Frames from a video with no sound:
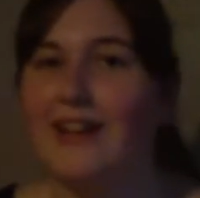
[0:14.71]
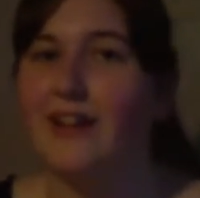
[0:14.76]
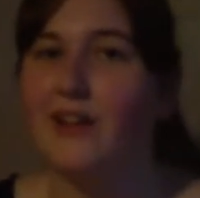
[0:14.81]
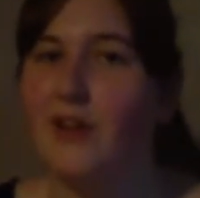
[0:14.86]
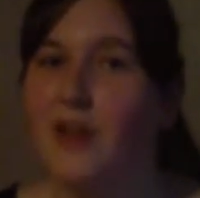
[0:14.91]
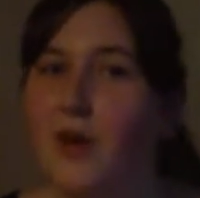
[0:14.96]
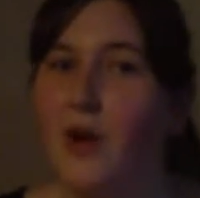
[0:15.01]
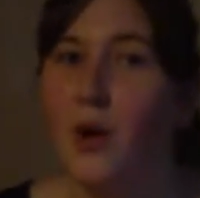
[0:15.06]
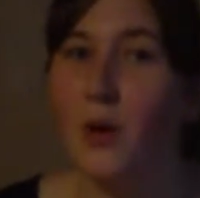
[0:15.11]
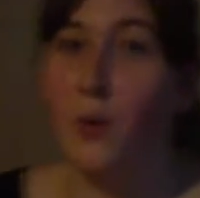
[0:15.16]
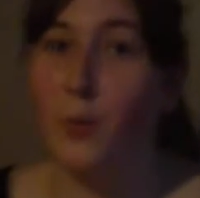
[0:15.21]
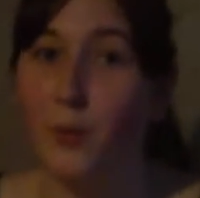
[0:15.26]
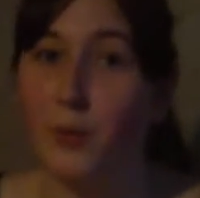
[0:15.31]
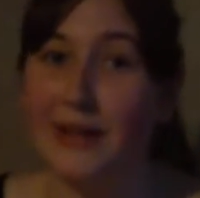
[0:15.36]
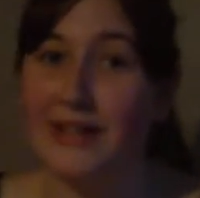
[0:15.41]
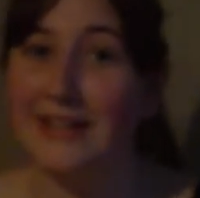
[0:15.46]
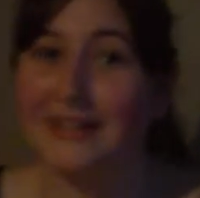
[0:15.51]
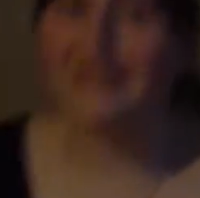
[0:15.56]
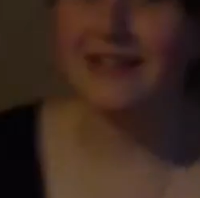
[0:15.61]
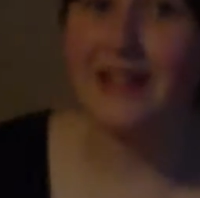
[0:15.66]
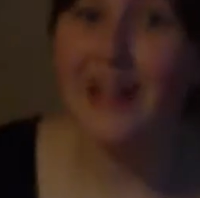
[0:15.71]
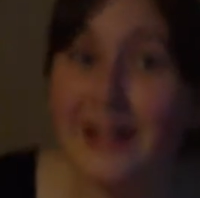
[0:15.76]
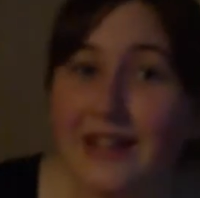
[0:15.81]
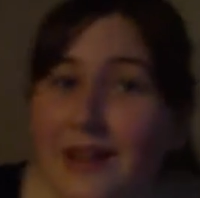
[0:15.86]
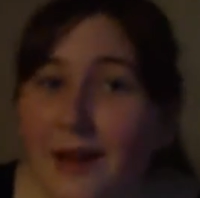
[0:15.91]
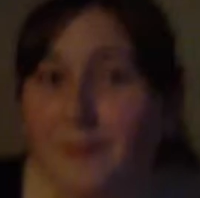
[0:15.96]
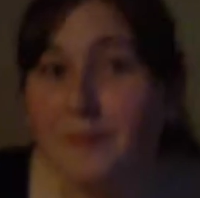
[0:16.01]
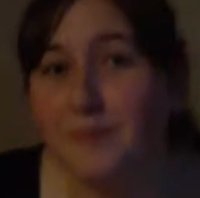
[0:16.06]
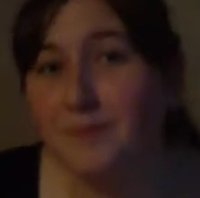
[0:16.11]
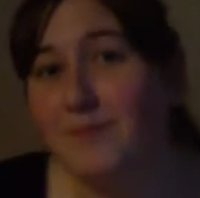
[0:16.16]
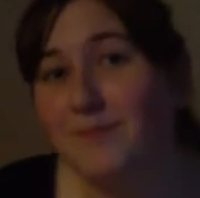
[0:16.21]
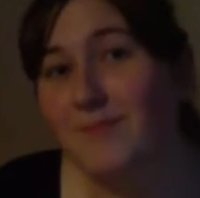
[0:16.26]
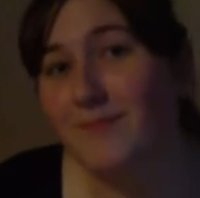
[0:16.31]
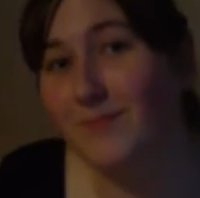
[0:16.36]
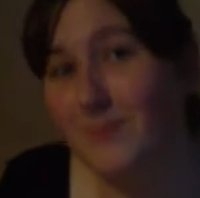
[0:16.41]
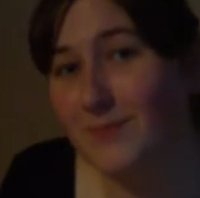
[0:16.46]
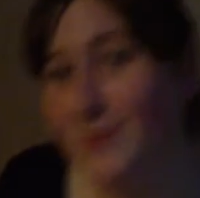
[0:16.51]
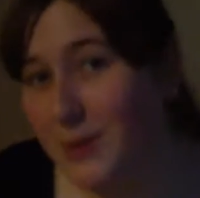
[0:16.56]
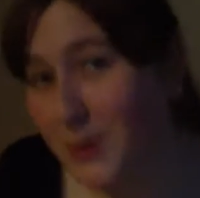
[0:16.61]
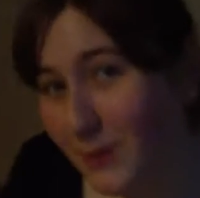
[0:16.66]
and we didn't end up
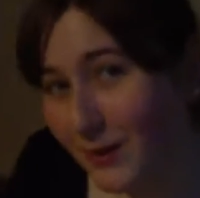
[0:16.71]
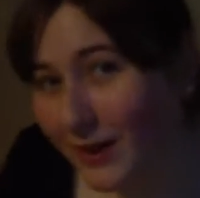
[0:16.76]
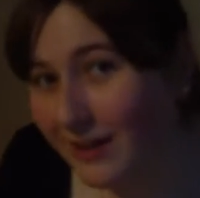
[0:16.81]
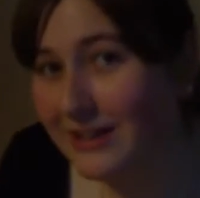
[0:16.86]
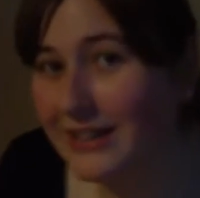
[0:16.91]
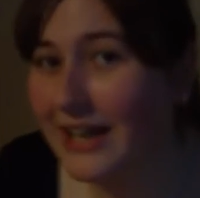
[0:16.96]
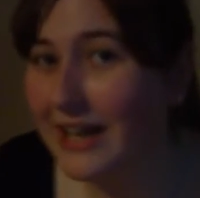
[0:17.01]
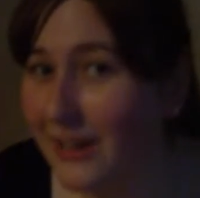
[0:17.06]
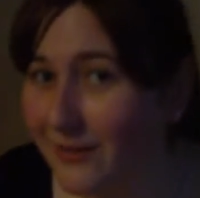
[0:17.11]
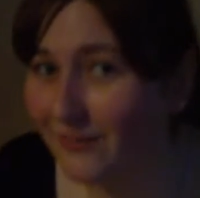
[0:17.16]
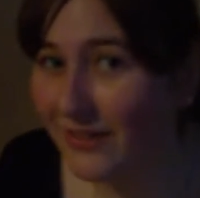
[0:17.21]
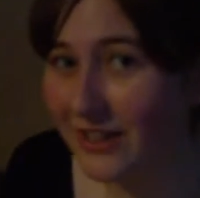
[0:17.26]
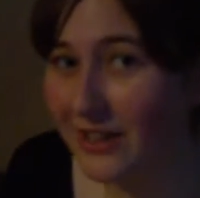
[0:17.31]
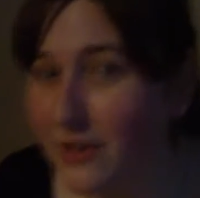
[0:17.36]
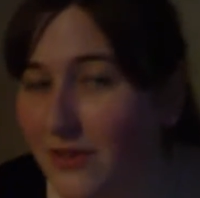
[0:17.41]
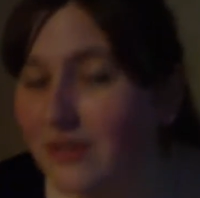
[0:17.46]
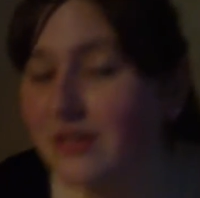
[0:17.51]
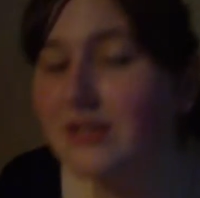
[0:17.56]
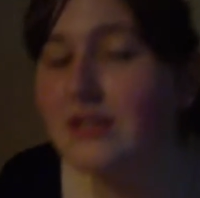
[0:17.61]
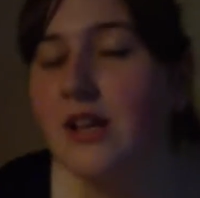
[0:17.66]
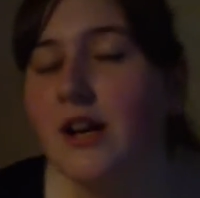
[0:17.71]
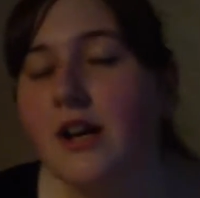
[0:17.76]
doing our tag videos.